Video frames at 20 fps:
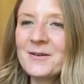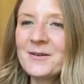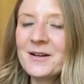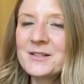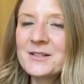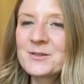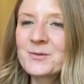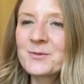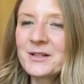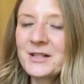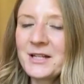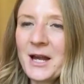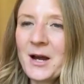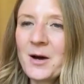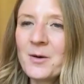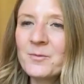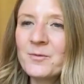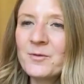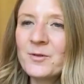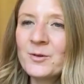is really
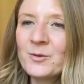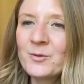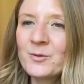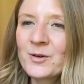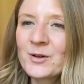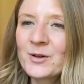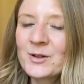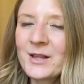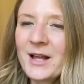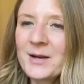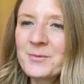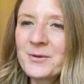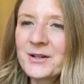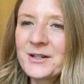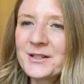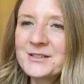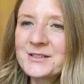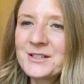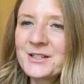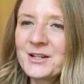helpful for
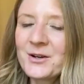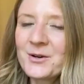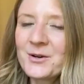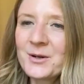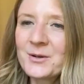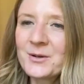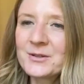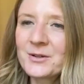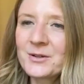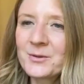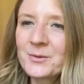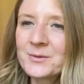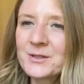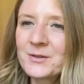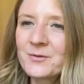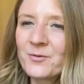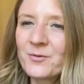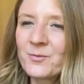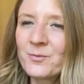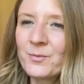libraries to know in terms
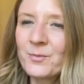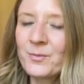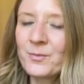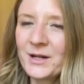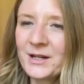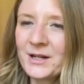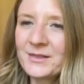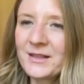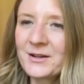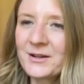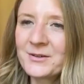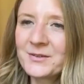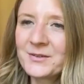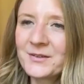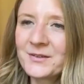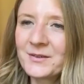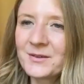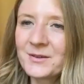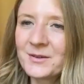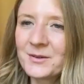of putting
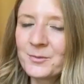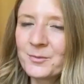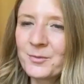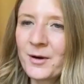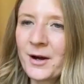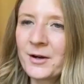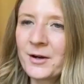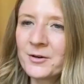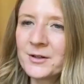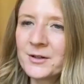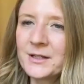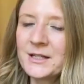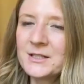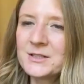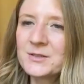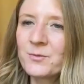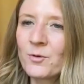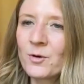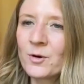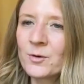those
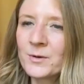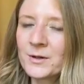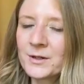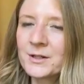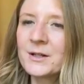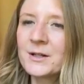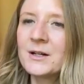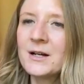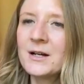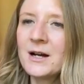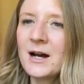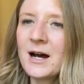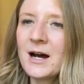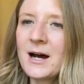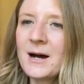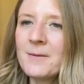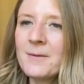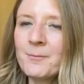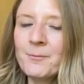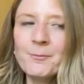priorities forward.
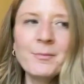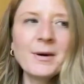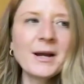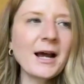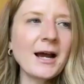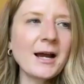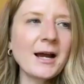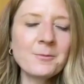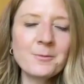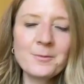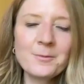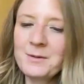But I